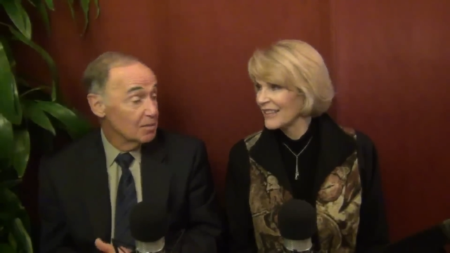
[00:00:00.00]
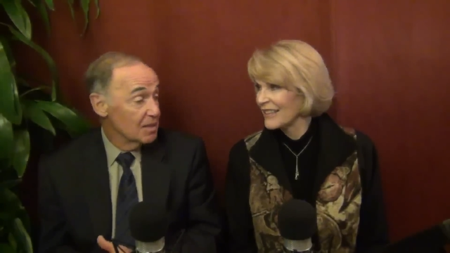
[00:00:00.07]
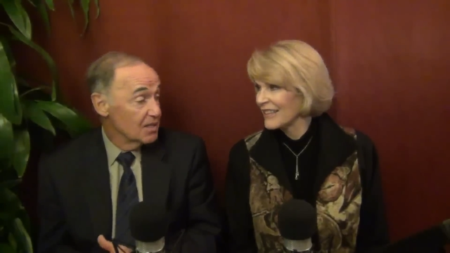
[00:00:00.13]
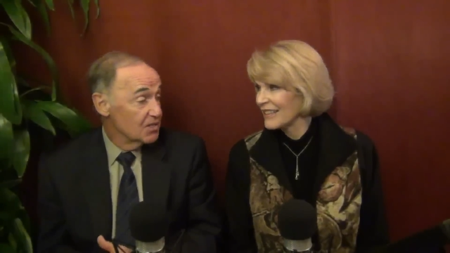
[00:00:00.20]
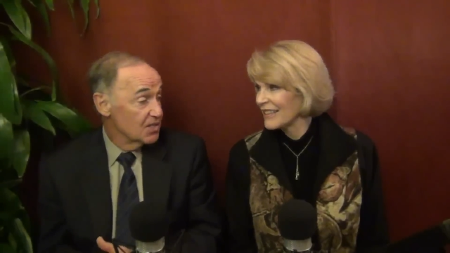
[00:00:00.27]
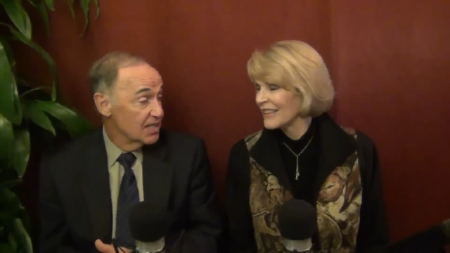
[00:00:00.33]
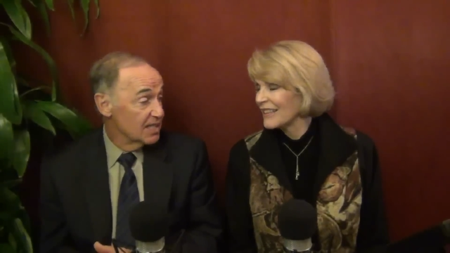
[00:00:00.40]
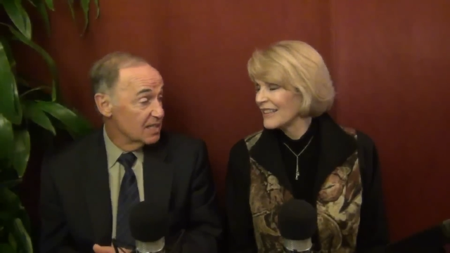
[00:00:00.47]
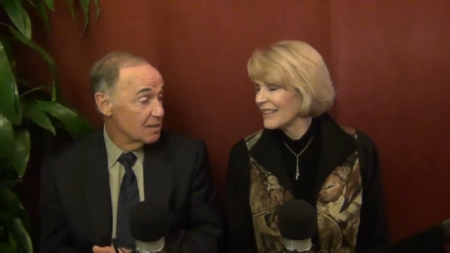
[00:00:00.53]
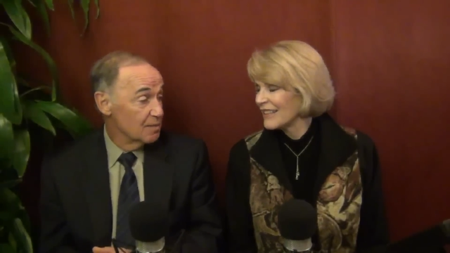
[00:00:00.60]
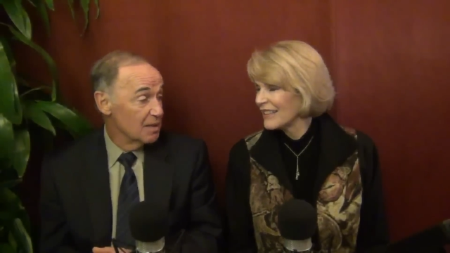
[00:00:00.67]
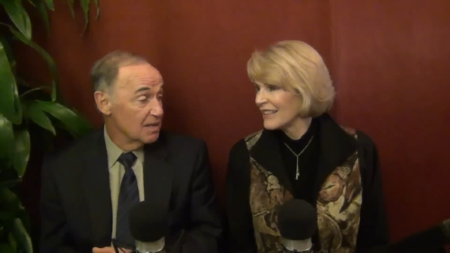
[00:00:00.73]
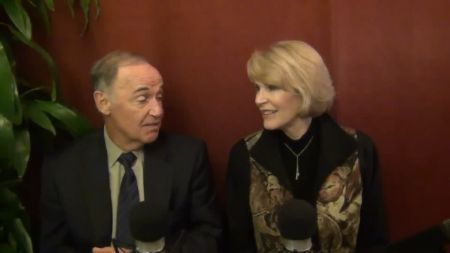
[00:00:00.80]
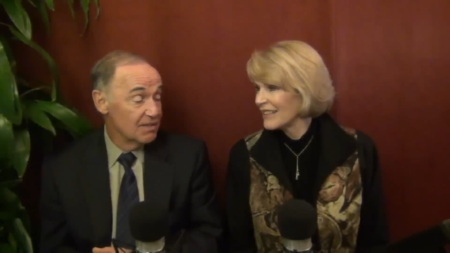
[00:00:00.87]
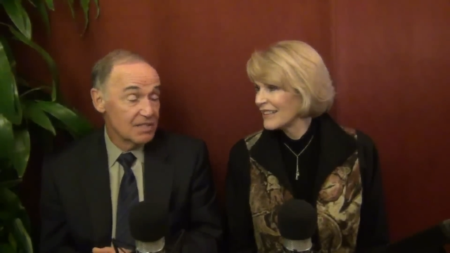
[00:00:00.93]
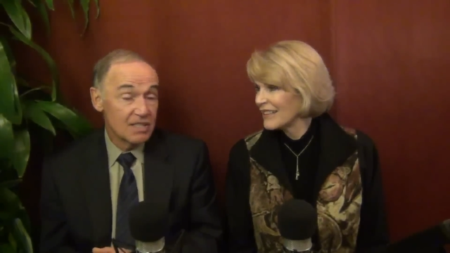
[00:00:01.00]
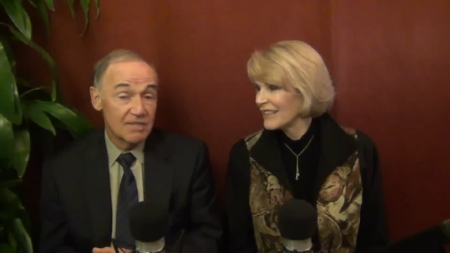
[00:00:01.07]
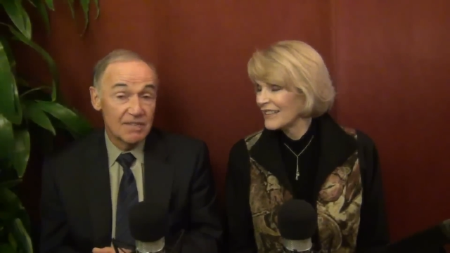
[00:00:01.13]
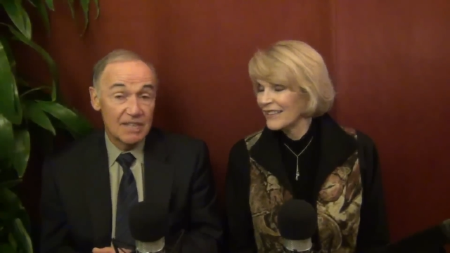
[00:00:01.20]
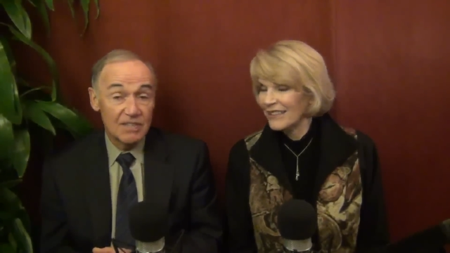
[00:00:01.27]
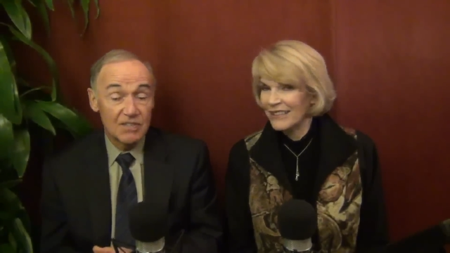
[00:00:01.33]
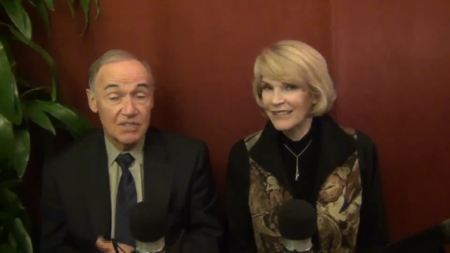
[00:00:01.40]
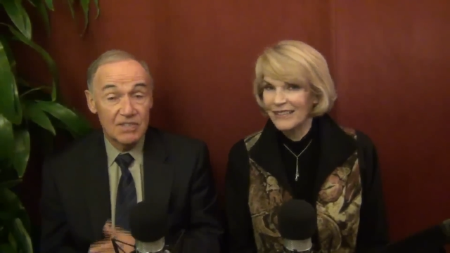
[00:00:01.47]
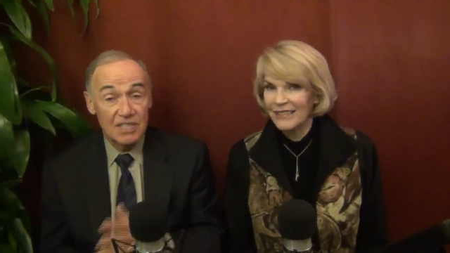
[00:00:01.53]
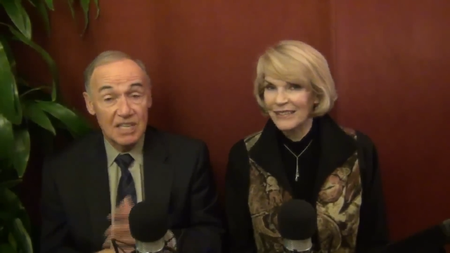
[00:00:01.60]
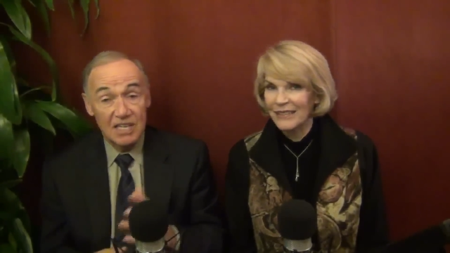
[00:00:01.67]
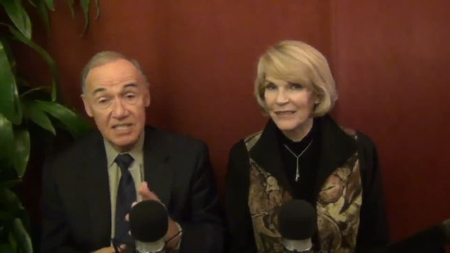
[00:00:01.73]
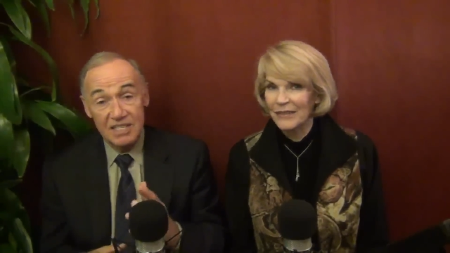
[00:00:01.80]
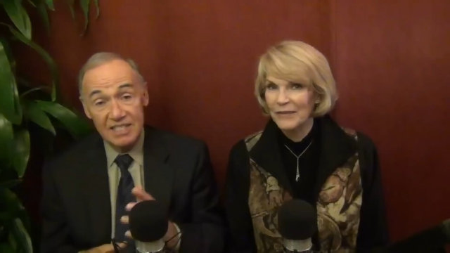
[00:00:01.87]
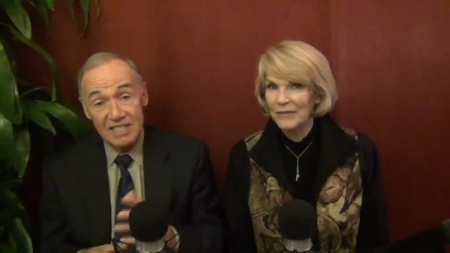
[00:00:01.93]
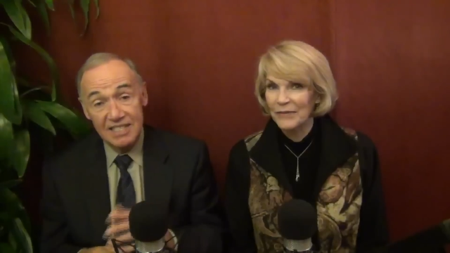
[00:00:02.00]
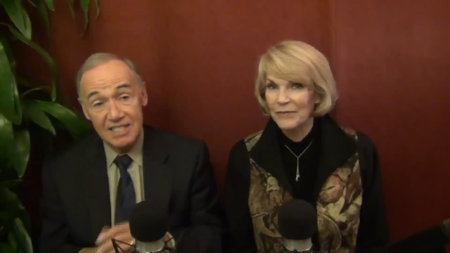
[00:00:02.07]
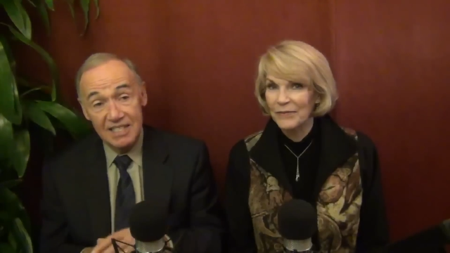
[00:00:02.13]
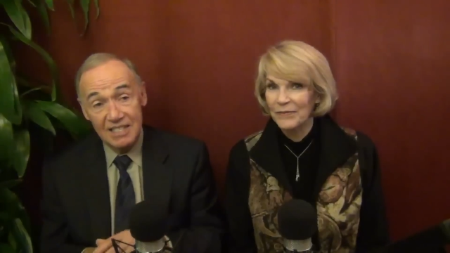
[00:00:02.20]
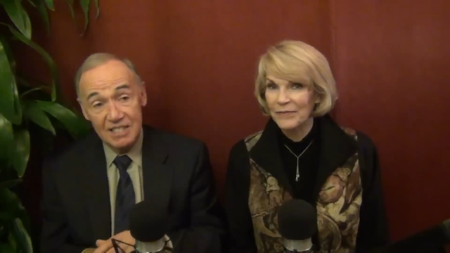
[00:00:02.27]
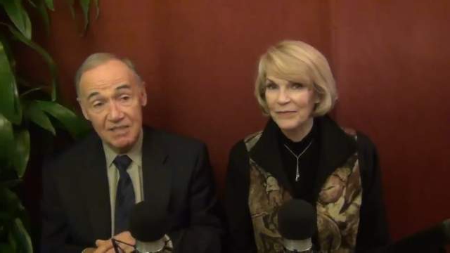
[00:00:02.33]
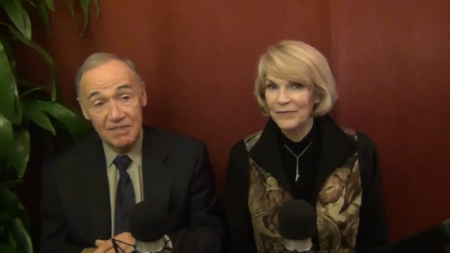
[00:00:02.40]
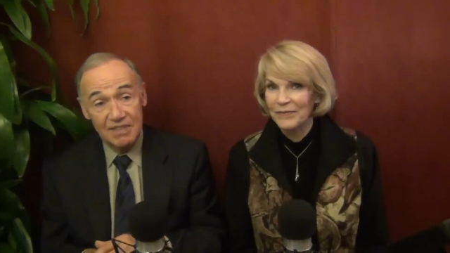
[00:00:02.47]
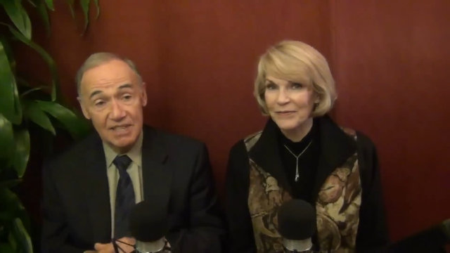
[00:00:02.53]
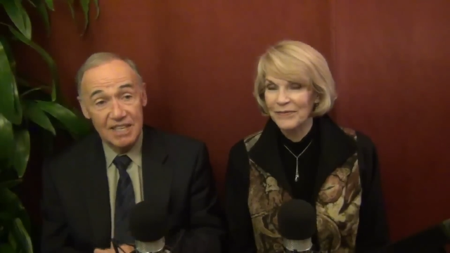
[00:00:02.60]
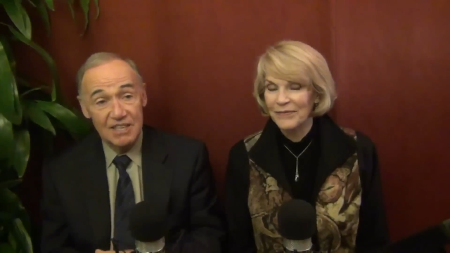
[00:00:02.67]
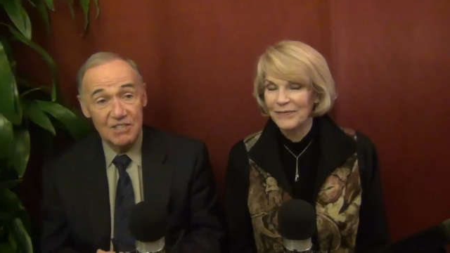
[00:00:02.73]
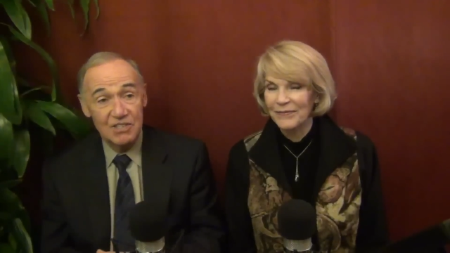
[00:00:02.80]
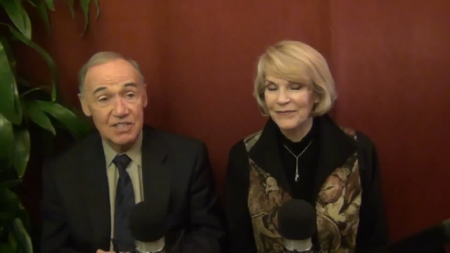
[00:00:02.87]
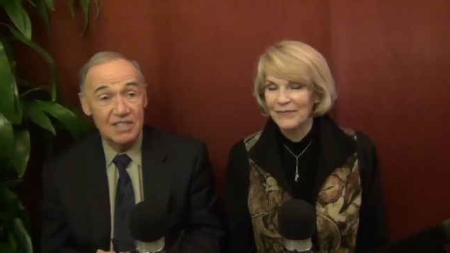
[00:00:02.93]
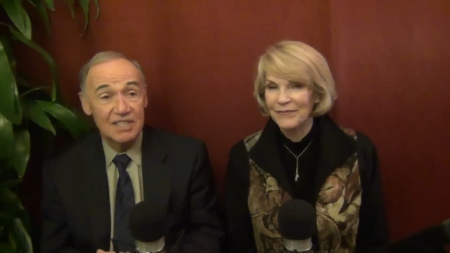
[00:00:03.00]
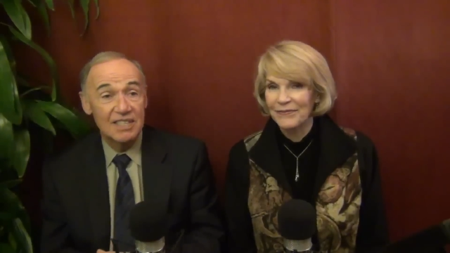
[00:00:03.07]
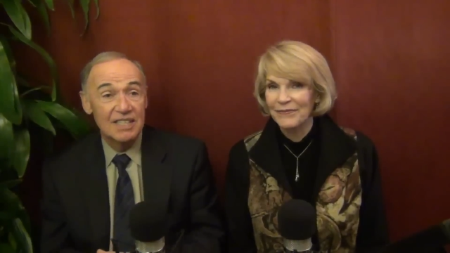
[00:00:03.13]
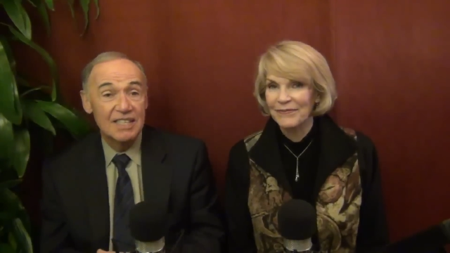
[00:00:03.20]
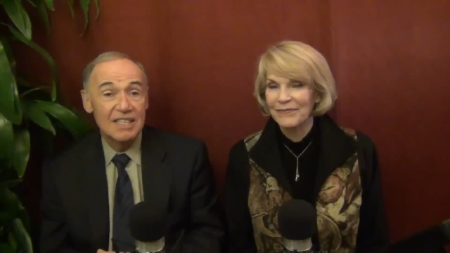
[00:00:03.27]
Speaker 1: Plus, you get the benefits of exercise and detoxification.